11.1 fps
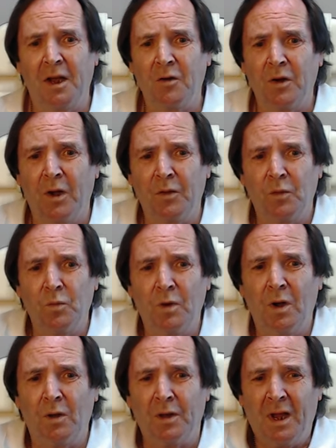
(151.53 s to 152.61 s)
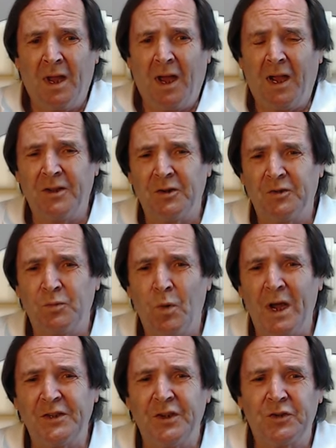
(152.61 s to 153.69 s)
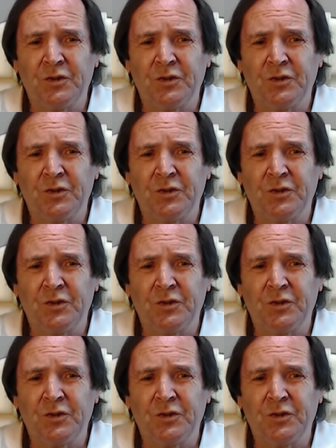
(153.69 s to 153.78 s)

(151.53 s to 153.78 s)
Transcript: around the world and the West has